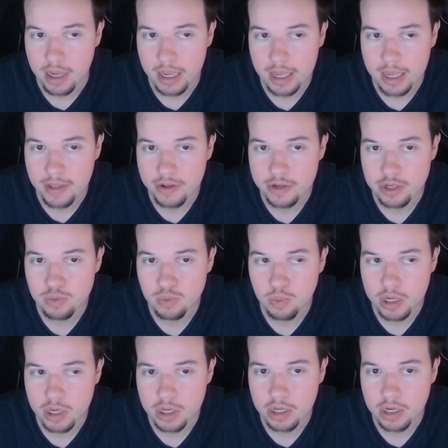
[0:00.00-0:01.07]
and there's just
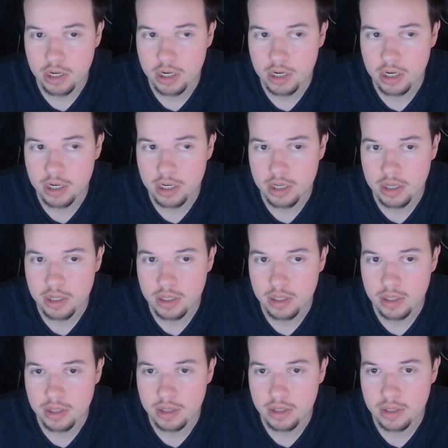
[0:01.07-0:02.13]
one card
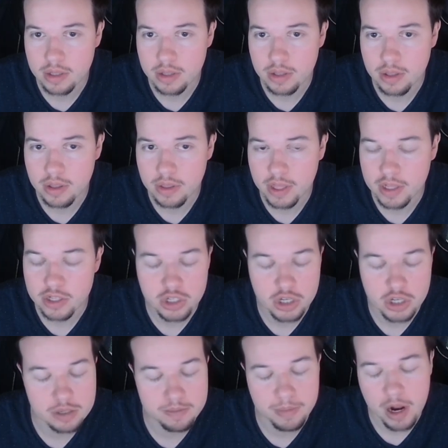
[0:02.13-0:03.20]
that's
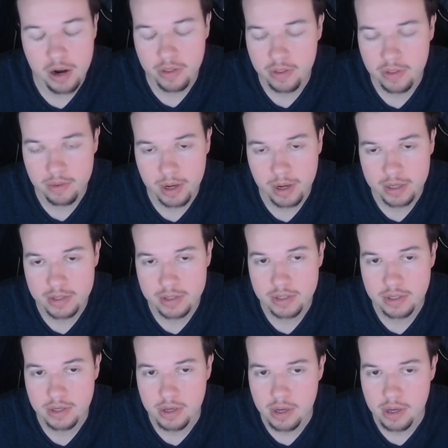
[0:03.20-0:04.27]
just better than the rest,
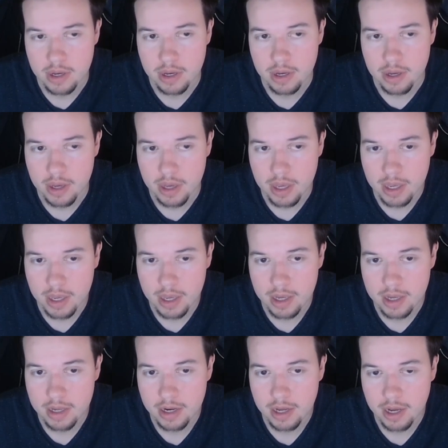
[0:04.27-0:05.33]

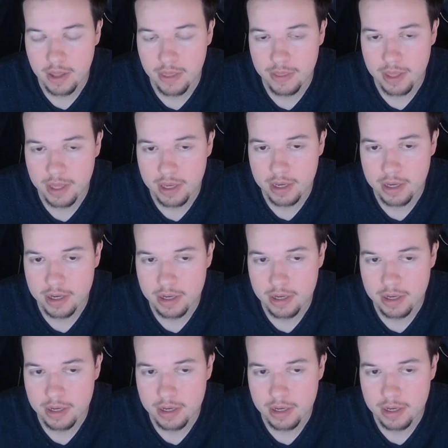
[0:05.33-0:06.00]
and I think